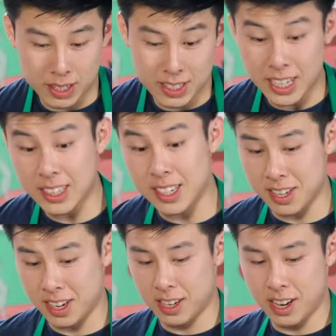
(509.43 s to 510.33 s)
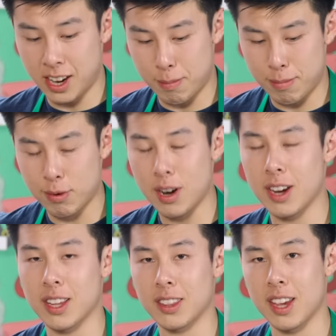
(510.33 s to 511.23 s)
gonna take these in and
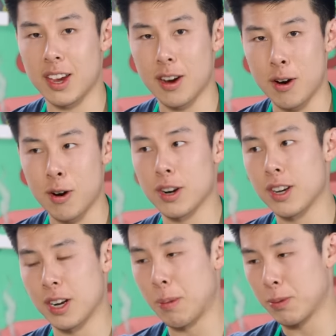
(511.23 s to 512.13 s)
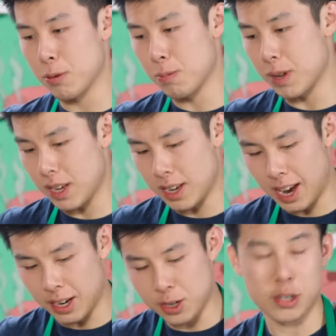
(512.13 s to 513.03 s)
pray that they harden up to be
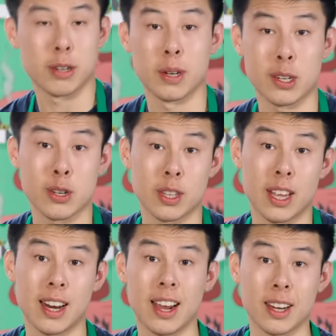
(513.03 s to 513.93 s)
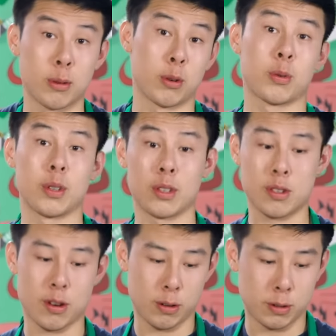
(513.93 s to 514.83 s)
a sugar mixture that I can work with.
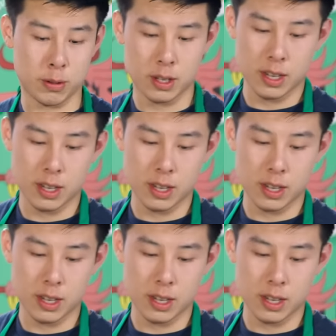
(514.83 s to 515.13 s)
So,